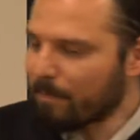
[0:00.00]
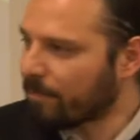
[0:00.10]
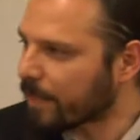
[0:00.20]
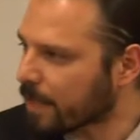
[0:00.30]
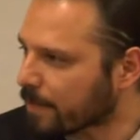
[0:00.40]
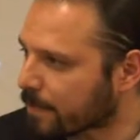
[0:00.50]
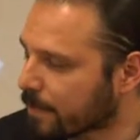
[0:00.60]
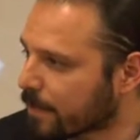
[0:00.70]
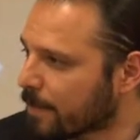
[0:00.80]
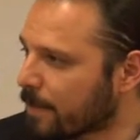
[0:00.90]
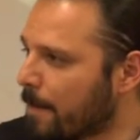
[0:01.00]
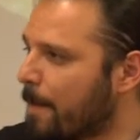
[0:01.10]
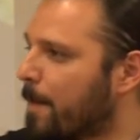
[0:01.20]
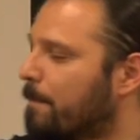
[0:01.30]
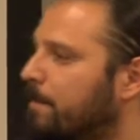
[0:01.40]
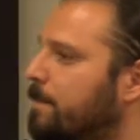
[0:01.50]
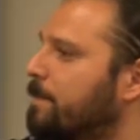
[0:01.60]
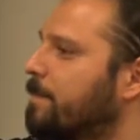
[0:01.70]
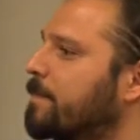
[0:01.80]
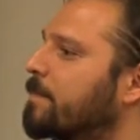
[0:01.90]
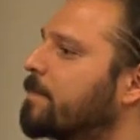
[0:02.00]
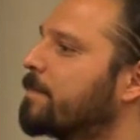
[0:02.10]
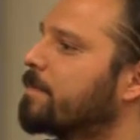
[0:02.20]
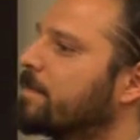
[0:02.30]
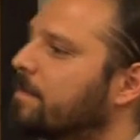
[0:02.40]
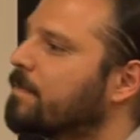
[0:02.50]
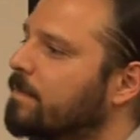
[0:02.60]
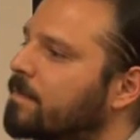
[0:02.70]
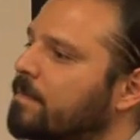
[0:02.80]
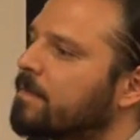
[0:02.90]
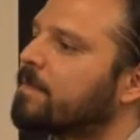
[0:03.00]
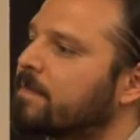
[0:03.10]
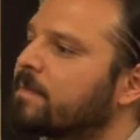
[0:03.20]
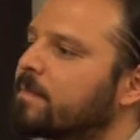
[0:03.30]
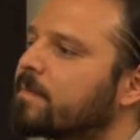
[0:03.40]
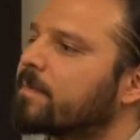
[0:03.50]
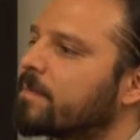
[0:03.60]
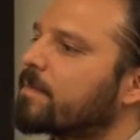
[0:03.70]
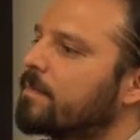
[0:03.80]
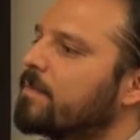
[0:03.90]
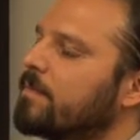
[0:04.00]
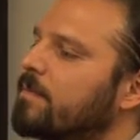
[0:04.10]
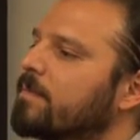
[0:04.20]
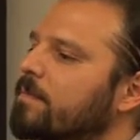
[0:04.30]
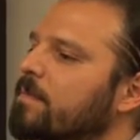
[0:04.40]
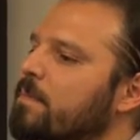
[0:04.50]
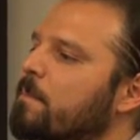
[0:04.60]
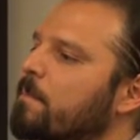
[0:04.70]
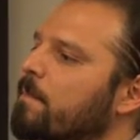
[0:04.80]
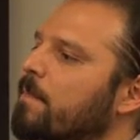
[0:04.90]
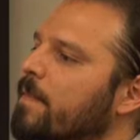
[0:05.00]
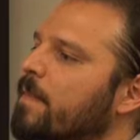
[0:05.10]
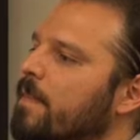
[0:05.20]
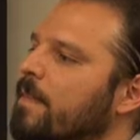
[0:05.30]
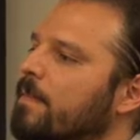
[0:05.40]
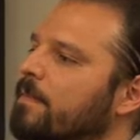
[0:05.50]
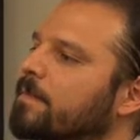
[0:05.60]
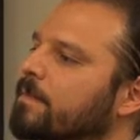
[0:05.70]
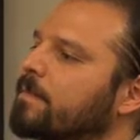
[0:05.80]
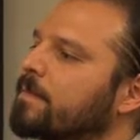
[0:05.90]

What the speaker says: (no one is talking)